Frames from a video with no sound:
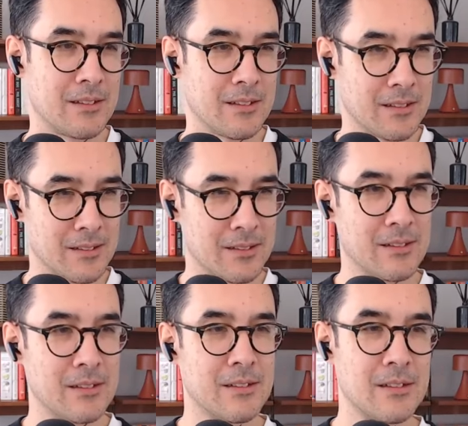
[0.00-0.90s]

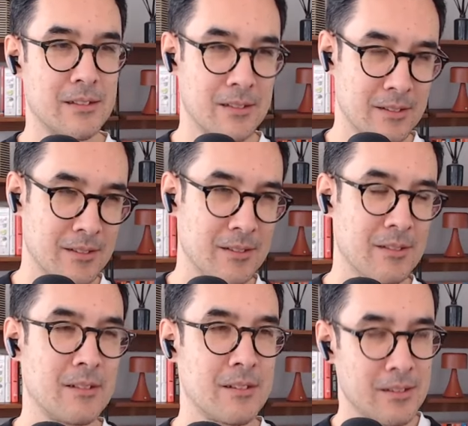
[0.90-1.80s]

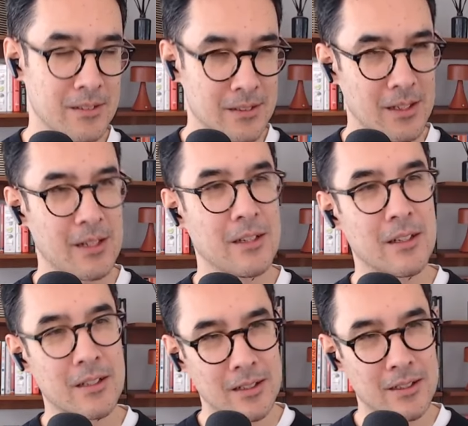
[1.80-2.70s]

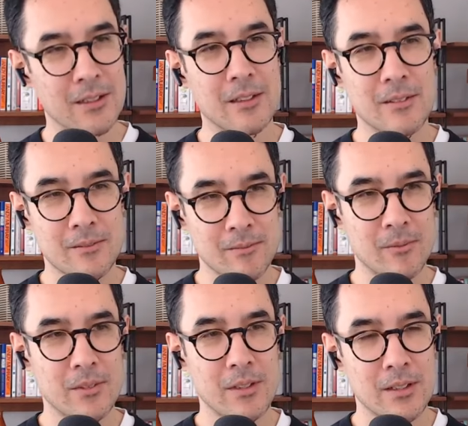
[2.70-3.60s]

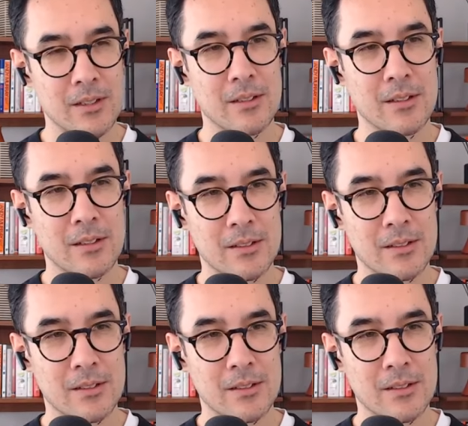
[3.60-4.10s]
(not speaking)